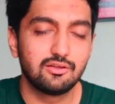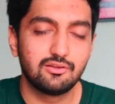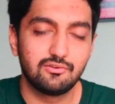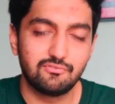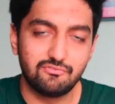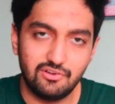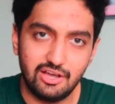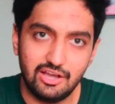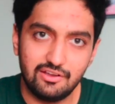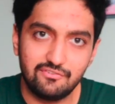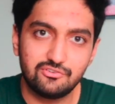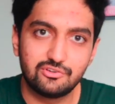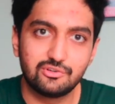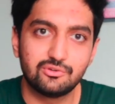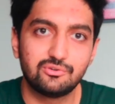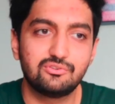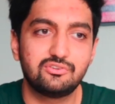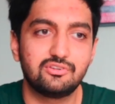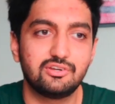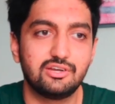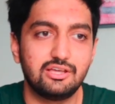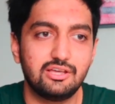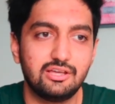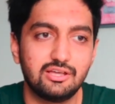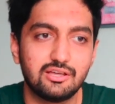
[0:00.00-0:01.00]
5, 2,
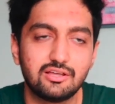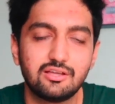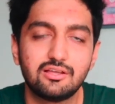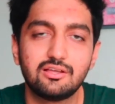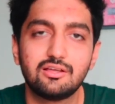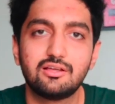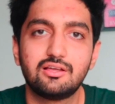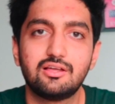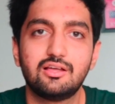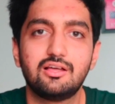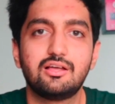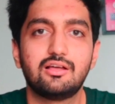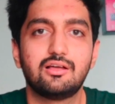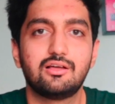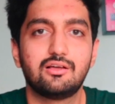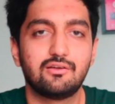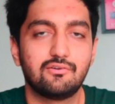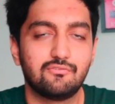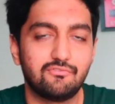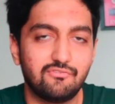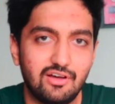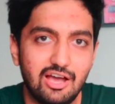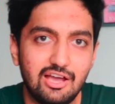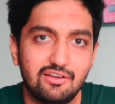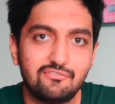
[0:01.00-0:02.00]
3,
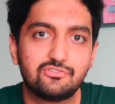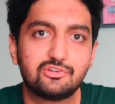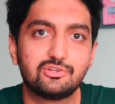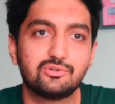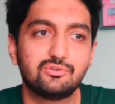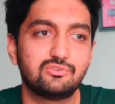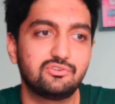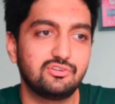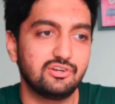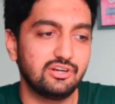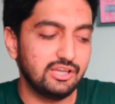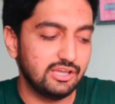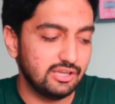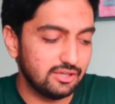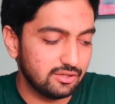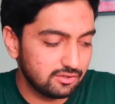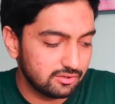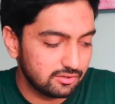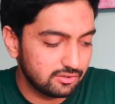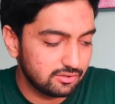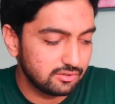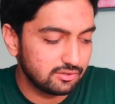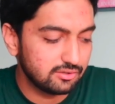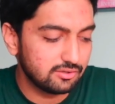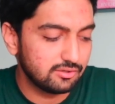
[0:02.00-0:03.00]
5, 2, 3,
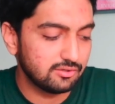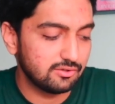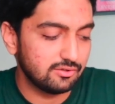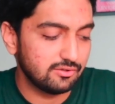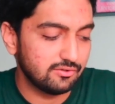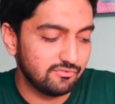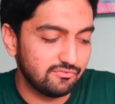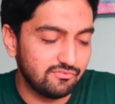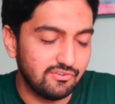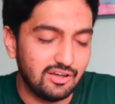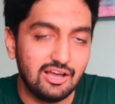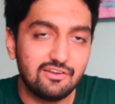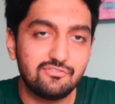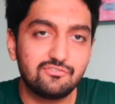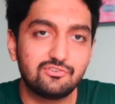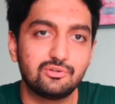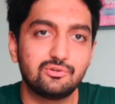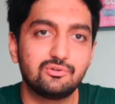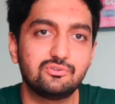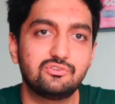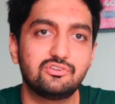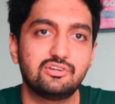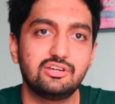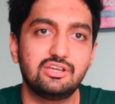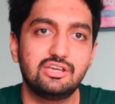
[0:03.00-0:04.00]
5, 2,
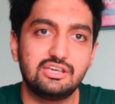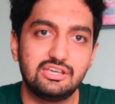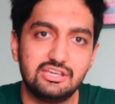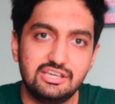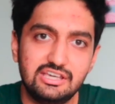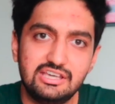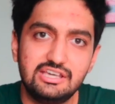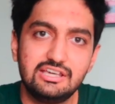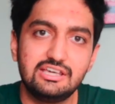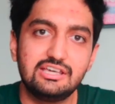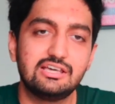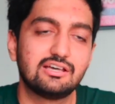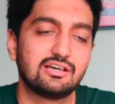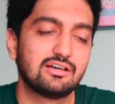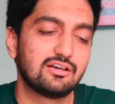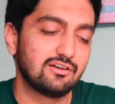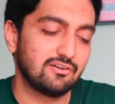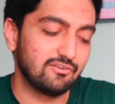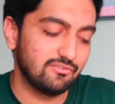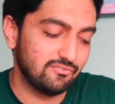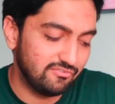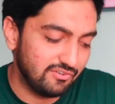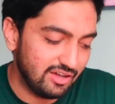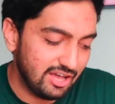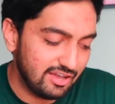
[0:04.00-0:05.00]
3, E,
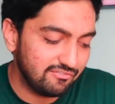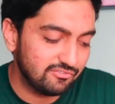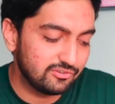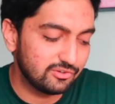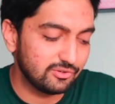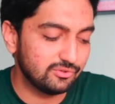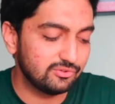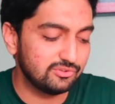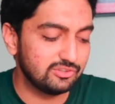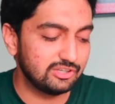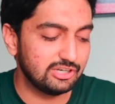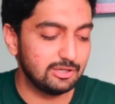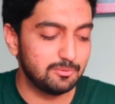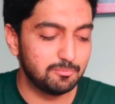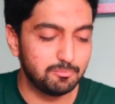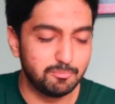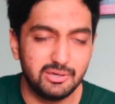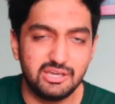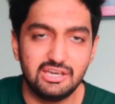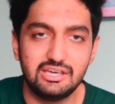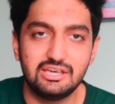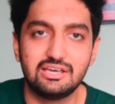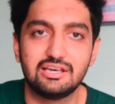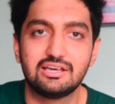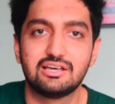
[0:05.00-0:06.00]
5, 2, 3,
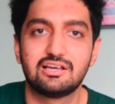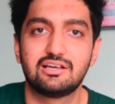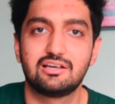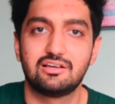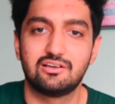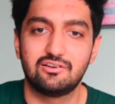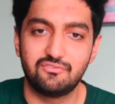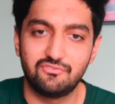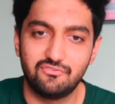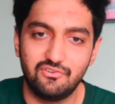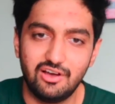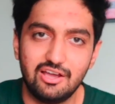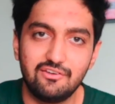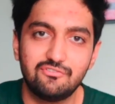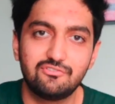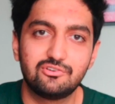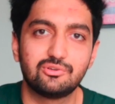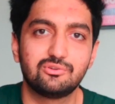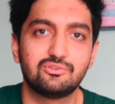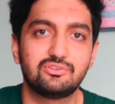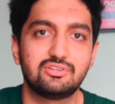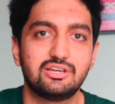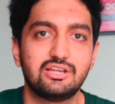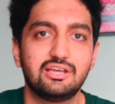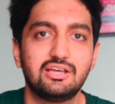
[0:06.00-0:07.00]
B, 5,
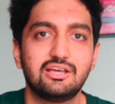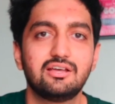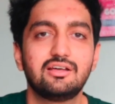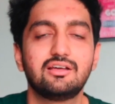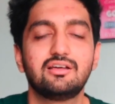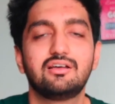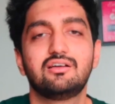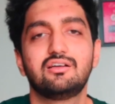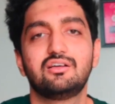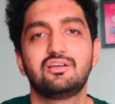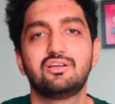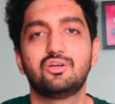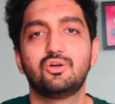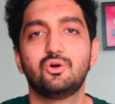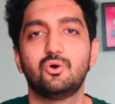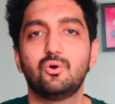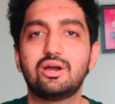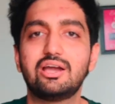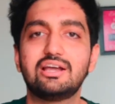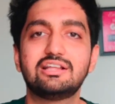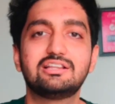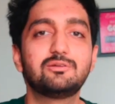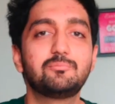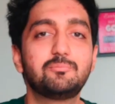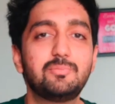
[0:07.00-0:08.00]
2, 3.
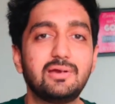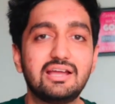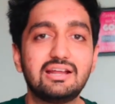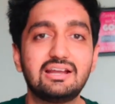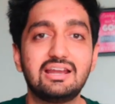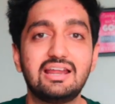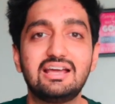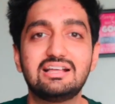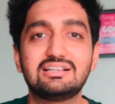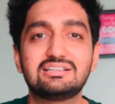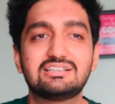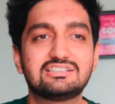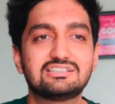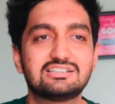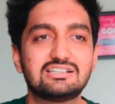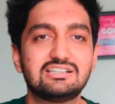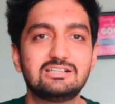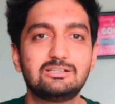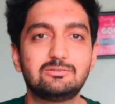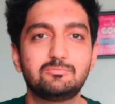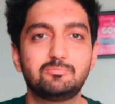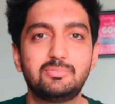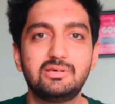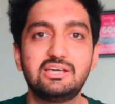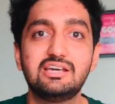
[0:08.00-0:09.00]
Okay, in the beginning this
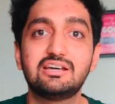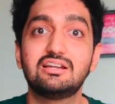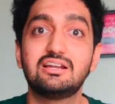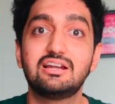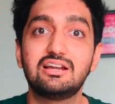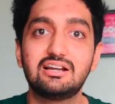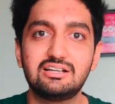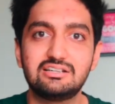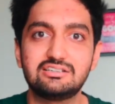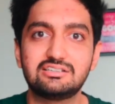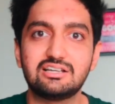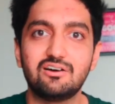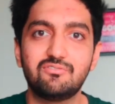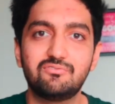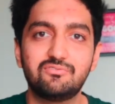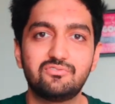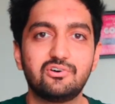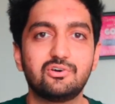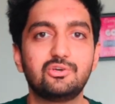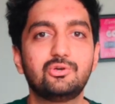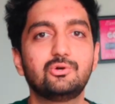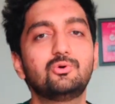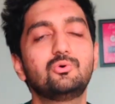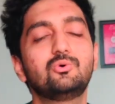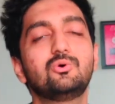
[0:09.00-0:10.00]
will be a little tough for
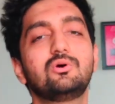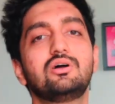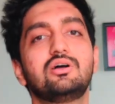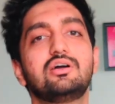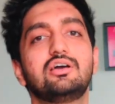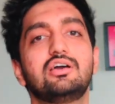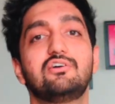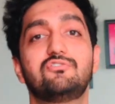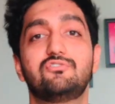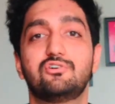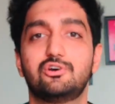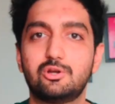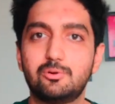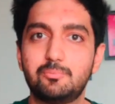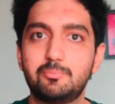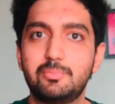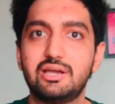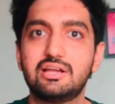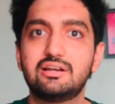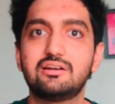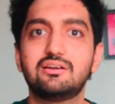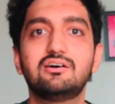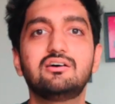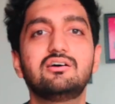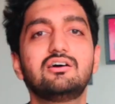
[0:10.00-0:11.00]
you if you're a
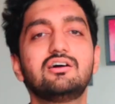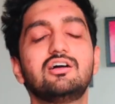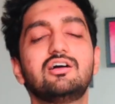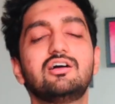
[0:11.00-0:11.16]
beginner,